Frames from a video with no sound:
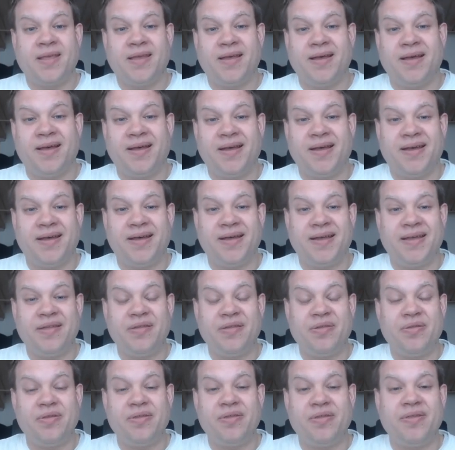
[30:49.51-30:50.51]

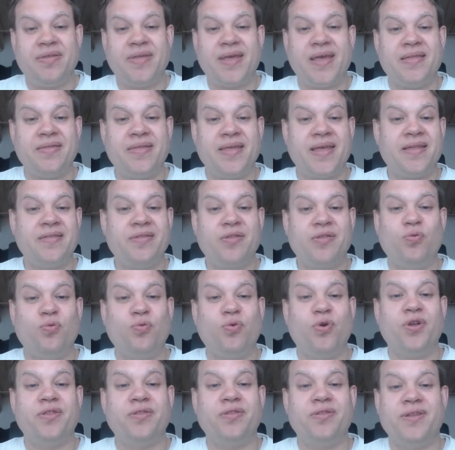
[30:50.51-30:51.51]
than the
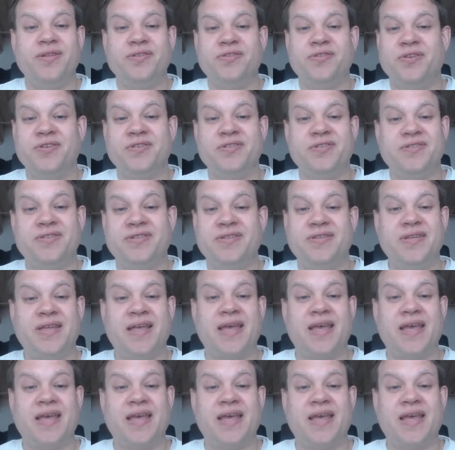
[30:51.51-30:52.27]
one that just